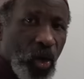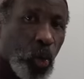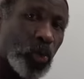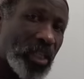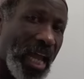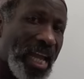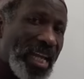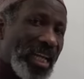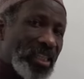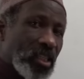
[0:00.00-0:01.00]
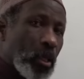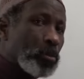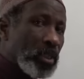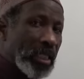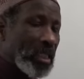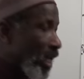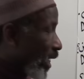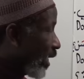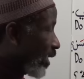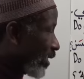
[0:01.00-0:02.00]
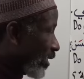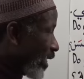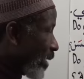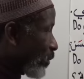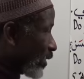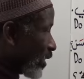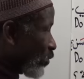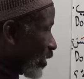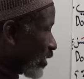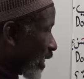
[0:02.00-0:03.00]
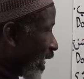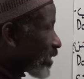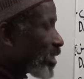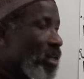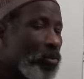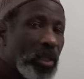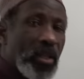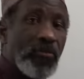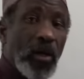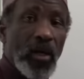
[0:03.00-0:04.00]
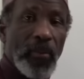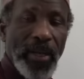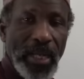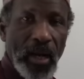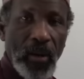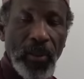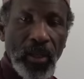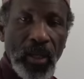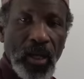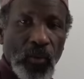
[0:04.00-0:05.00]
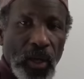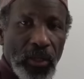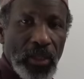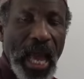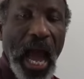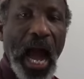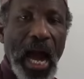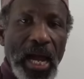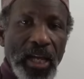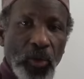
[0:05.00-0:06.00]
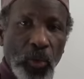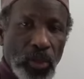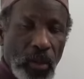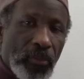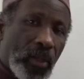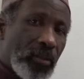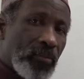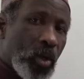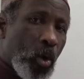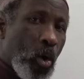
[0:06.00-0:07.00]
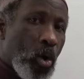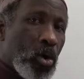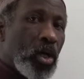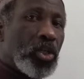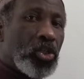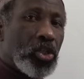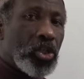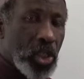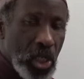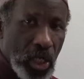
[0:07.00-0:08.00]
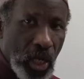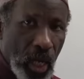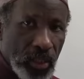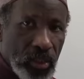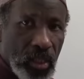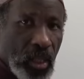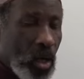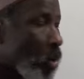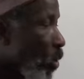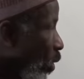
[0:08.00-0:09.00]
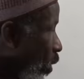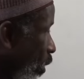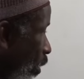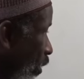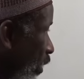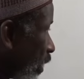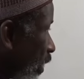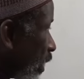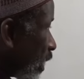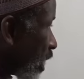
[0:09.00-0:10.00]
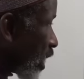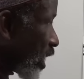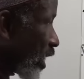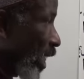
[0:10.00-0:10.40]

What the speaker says: Hussein is subject here, but we start with the verb in Arabic. When you say, I do something, or she does, or he